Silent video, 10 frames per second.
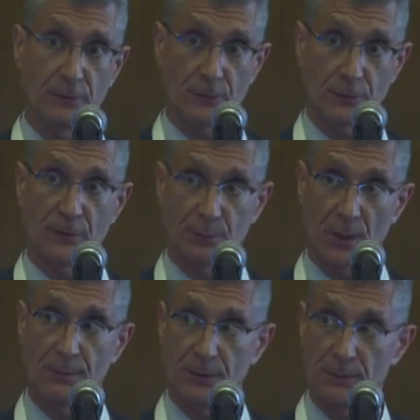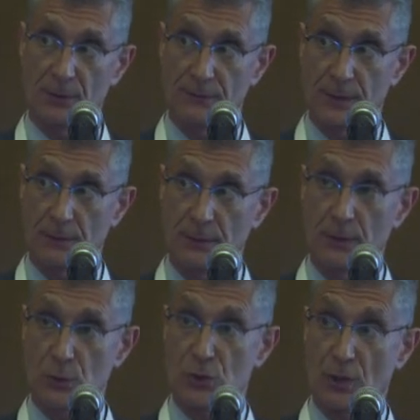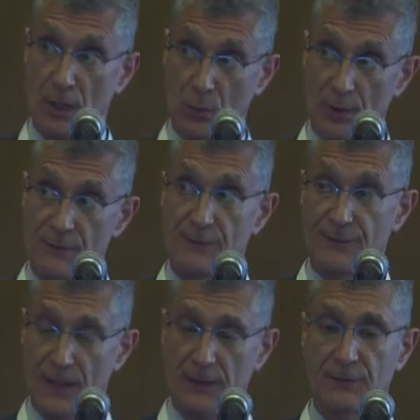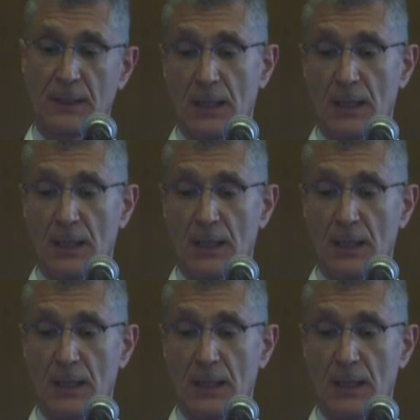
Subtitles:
There's probably a bit of a shockwave effect,